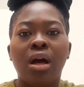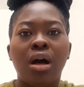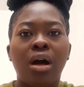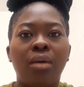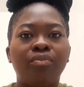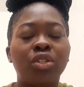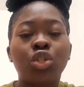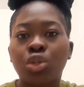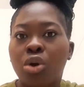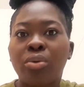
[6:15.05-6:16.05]
um the
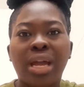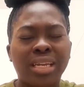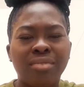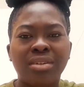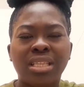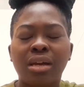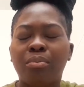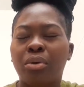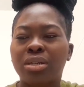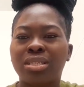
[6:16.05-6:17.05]
story and everything
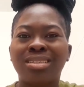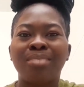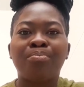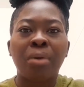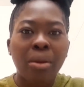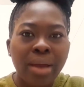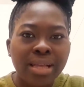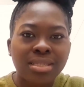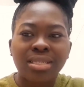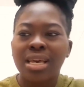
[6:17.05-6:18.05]
but the
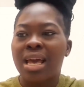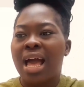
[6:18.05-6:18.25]
parents